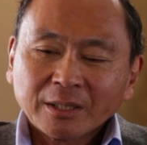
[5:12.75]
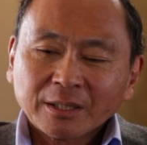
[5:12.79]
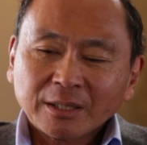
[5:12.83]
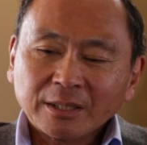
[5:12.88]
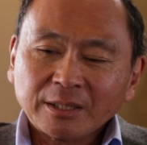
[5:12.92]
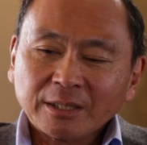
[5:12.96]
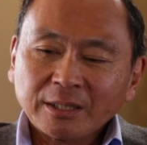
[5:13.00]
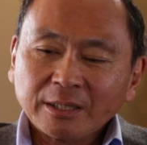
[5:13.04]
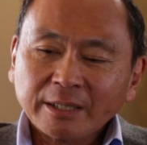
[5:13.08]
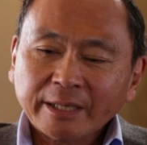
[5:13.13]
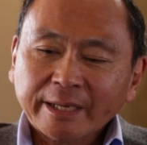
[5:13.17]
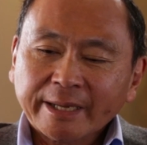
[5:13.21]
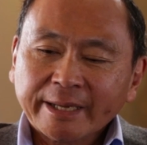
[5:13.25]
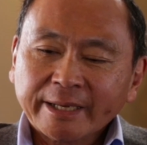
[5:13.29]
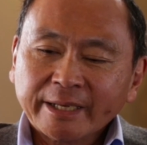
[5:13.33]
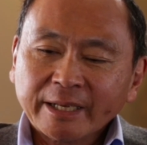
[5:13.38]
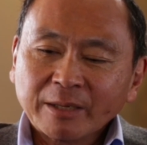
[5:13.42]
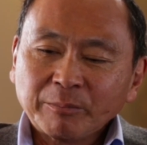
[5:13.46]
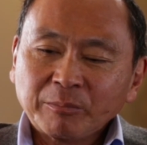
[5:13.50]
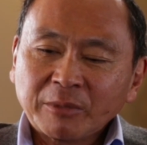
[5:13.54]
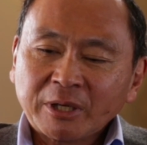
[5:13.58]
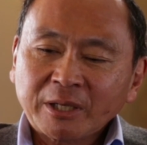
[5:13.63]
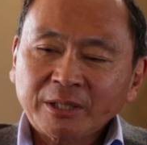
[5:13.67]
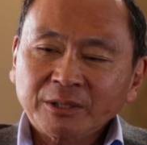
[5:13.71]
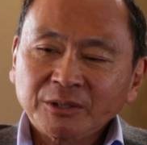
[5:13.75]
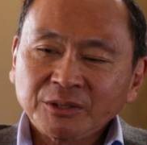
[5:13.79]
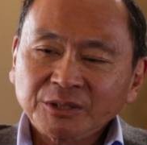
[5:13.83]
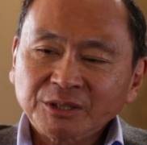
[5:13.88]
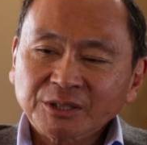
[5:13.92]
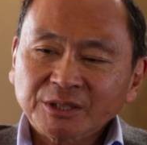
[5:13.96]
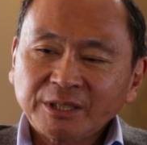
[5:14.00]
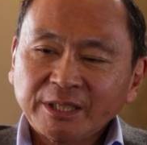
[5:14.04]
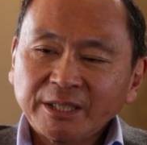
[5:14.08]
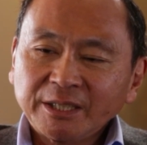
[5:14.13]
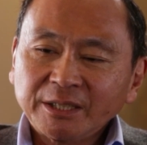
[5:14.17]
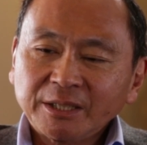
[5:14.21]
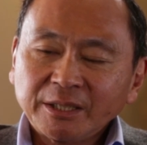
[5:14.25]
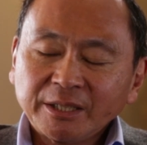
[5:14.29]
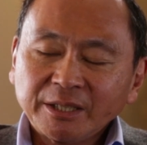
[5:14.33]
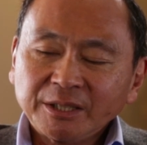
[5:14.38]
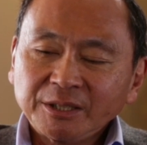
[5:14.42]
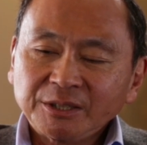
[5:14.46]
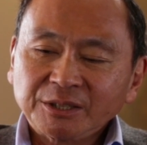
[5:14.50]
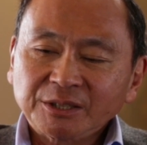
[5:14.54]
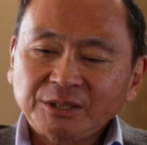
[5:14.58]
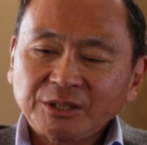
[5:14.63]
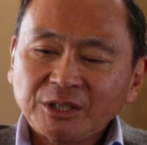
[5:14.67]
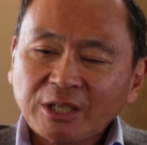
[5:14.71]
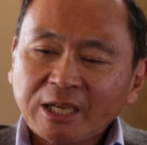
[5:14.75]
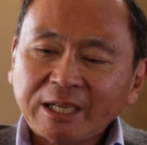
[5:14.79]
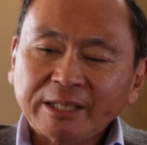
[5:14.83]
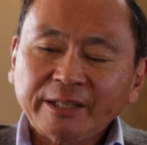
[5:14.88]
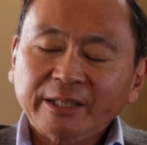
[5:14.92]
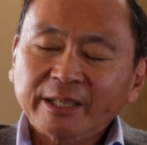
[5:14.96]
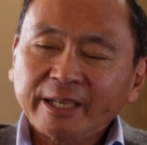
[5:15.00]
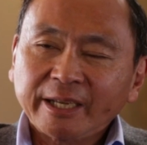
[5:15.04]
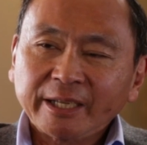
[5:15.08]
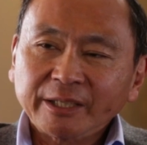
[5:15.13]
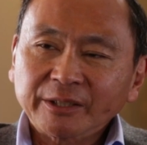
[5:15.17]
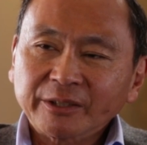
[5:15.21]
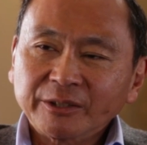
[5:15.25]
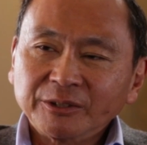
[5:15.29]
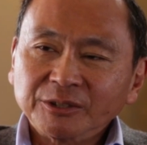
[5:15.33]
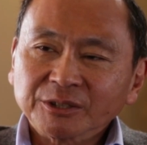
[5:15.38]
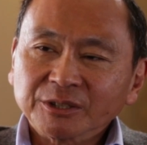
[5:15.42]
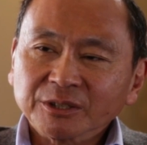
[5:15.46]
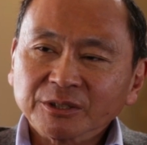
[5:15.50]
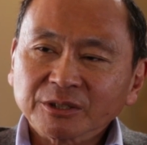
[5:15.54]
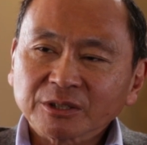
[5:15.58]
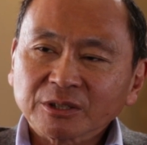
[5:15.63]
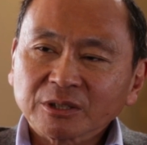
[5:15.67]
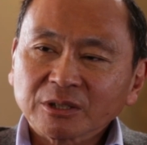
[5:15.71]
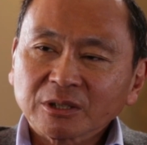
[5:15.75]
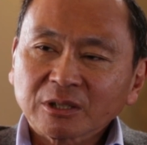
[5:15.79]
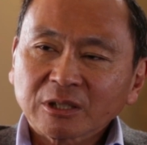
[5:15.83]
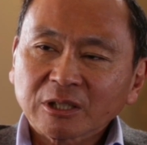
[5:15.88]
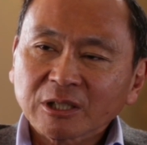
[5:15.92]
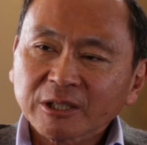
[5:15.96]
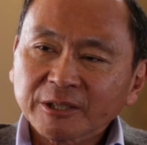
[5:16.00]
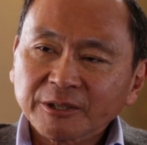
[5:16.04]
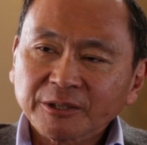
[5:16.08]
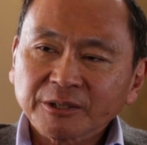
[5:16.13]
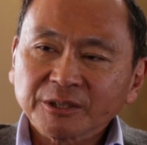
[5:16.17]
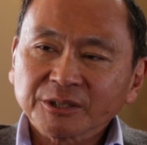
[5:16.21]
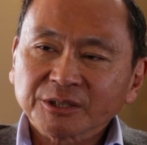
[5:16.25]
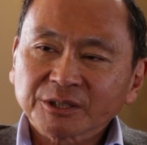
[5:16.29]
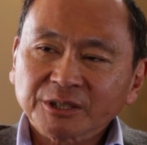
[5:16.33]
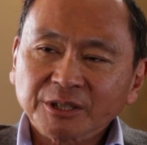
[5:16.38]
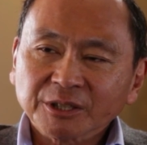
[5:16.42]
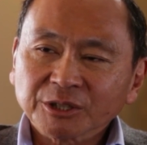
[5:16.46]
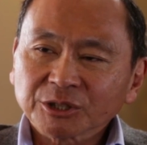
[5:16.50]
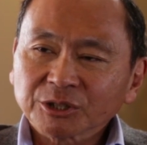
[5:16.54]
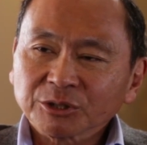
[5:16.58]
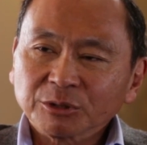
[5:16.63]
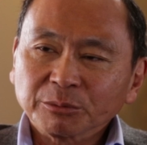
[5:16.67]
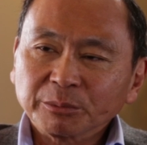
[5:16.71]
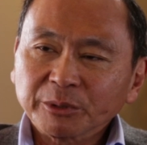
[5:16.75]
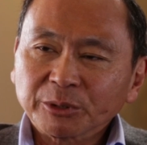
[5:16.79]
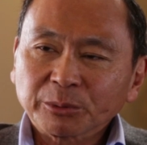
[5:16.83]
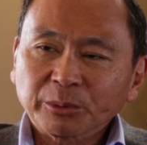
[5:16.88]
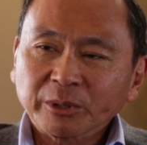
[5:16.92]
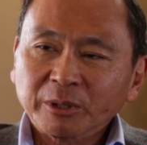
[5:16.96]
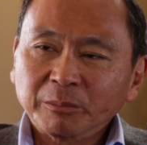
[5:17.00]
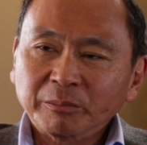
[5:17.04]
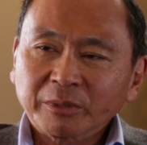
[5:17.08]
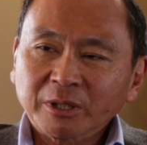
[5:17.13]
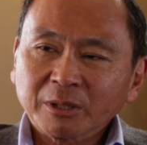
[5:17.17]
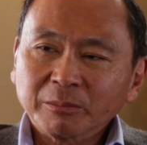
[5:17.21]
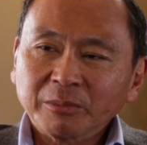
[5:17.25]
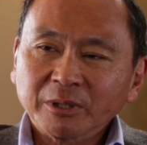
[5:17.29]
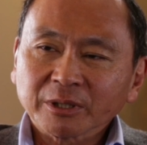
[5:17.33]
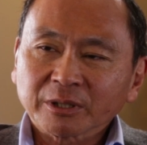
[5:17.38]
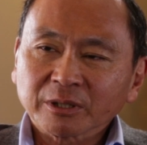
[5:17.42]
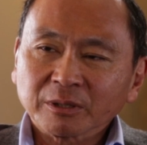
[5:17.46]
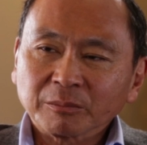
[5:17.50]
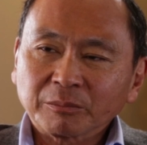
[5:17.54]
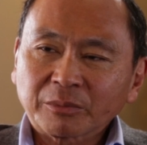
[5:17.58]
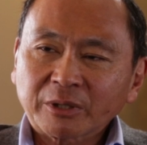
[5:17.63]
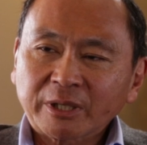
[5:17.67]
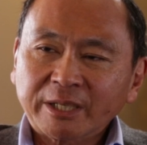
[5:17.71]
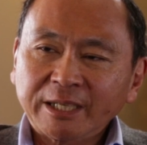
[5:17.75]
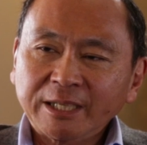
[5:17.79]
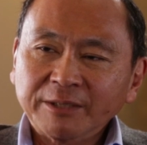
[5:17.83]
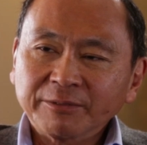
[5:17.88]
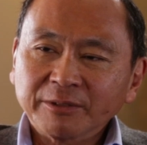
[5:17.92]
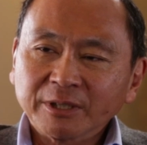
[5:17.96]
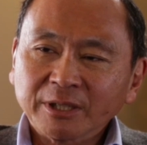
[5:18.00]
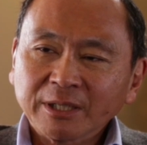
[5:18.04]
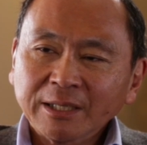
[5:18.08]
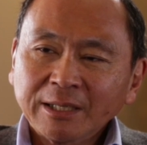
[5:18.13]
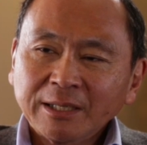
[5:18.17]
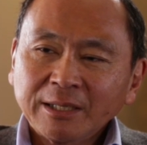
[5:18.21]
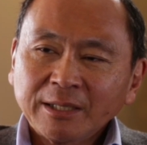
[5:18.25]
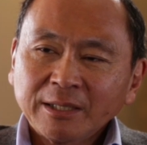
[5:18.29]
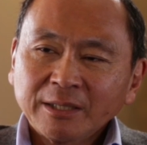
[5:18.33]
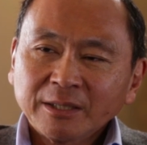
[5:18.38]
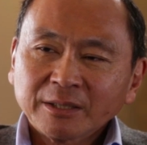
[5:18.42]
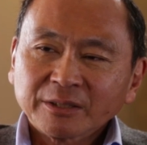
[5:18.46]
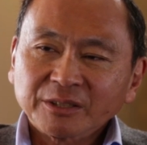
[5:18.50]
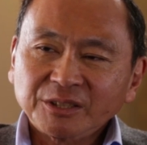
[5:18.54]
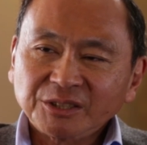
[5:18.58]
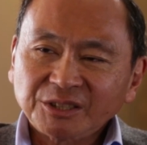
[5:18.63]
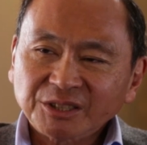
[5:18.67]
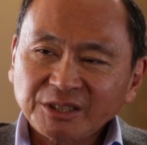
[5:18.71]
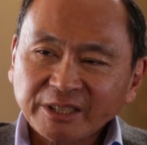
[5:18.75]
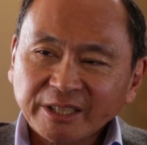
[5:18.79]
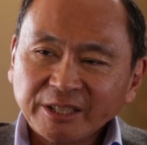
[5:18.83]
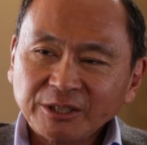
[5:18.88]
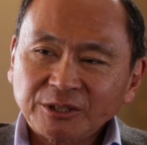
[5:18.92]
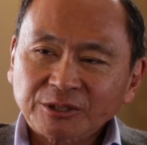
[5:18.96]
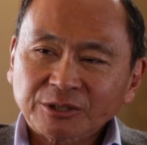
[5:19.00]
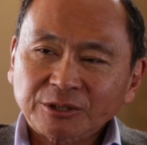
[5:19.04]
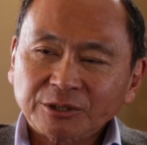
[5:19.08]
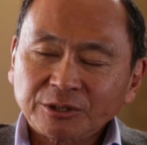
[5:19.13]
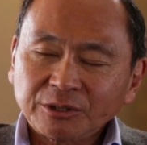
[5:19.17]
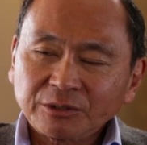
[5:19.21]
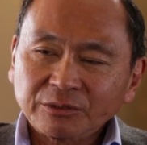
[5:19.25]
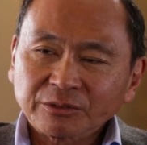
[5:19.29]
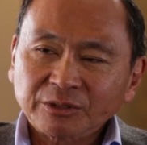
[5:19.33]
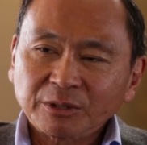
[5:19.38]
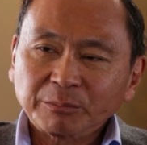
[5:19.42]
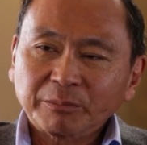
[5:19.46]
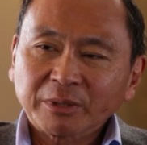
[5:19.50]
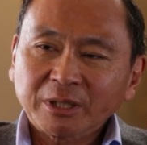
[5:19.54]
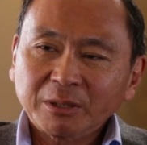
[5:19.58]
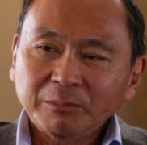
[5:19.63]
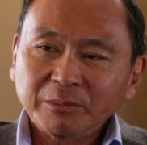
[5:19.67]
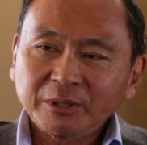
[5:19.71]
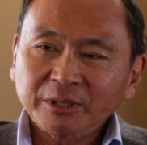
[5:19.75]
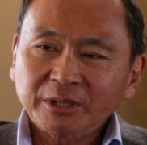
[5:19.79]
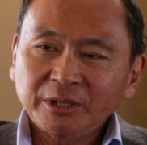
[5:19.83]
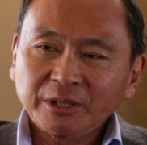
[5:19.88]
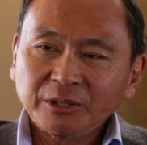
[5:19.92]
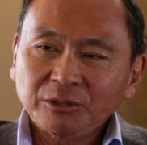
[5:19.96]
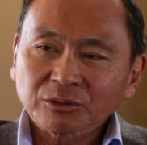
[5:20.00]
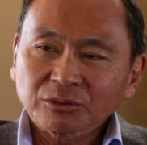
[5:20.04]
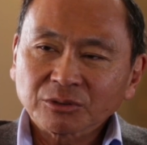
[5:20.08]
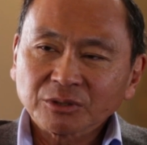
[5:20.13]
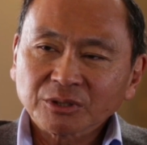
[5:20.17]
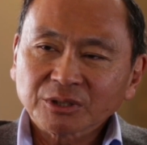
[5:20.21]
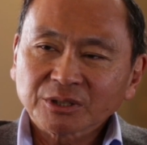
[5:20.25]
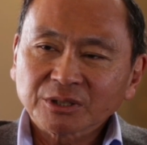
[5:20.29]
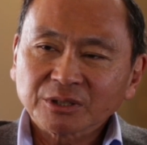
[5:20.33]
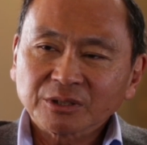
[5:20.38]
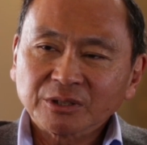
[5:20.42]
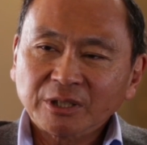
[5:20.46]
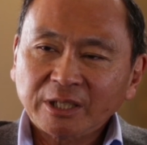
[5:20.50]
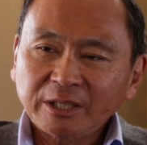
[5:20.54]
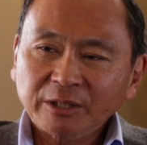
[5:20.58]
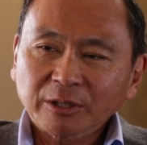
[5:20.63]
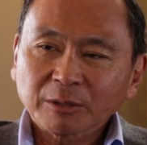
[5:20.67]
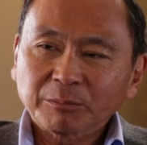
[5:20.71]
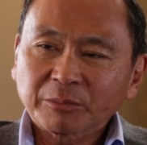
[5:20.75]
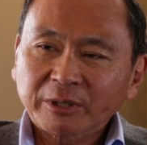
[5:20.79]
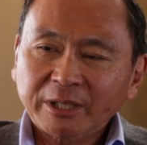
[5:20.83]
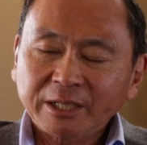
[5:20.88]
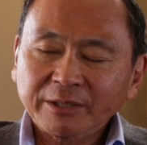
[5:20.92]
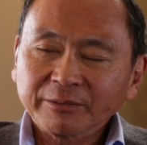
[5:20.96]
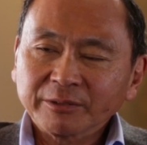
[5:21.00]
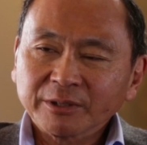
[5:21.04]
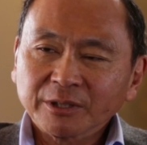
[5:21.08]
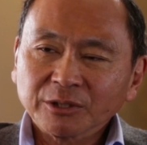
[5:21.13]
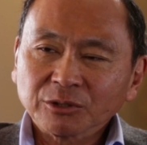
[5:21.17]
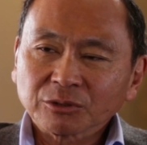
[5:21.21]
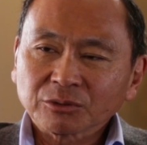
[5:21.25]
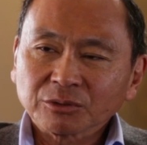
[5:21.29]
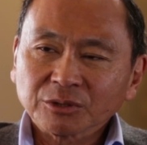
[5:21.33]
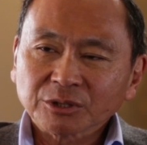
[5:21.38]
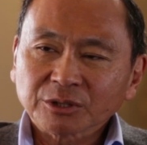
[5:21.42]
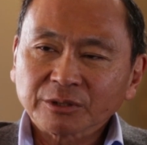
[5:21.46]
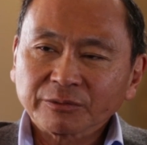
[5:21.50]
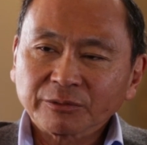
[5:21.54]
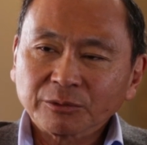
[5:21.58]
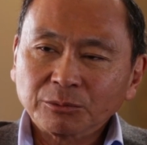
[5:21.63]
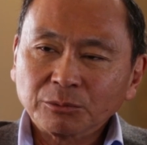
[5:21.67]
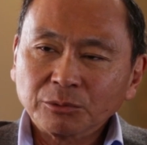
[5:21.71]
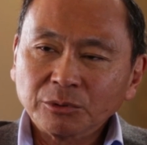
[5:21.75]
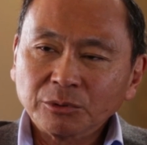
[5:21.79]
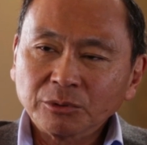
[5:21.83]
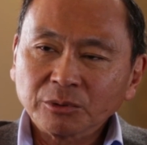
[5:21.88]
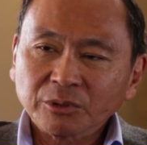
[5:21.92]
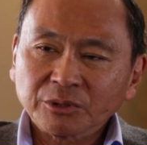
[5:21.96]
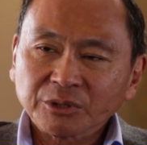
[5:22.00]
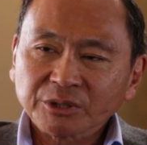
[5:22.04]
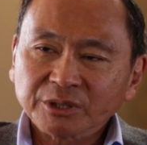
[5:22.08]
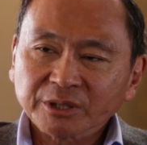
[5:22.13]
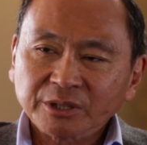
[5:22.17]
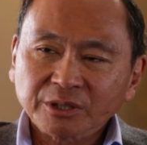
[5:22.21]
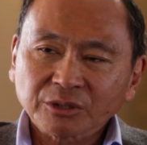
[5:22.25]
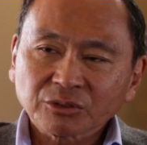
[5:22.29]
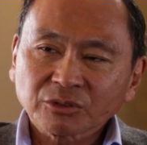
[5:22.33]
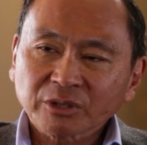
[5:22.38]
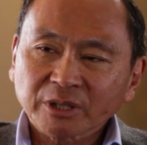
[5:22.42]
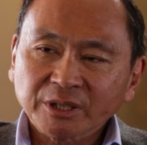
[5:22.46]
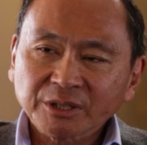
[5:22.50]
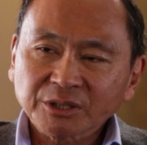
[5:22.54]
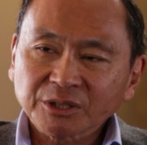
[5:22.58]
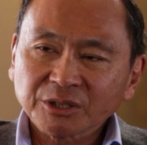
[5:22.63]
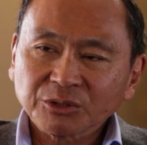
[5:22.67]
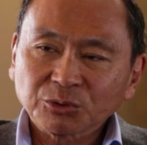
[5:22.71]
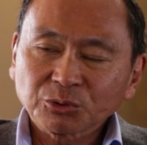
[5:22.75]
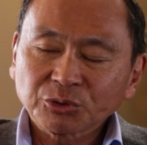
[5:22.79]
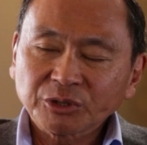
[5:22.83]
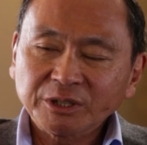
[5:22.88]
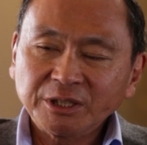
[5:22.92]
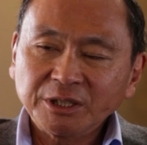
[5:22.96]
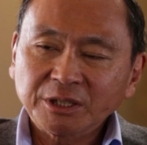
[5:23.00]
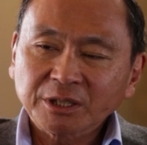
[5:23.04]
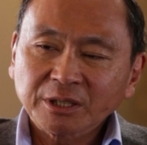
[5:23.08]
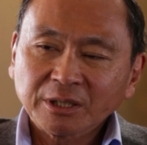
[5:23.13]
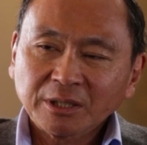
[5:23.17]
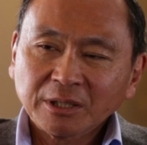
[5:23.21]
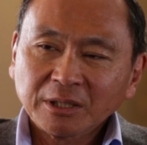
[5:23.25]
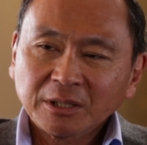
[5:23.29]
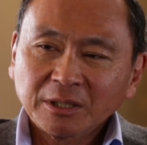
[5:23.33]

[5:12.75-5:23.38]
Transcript: And a modern state is not that. There's a clear distinction between public and private. The state serves the public interest, not the private interest of the rulers, and it tries to treat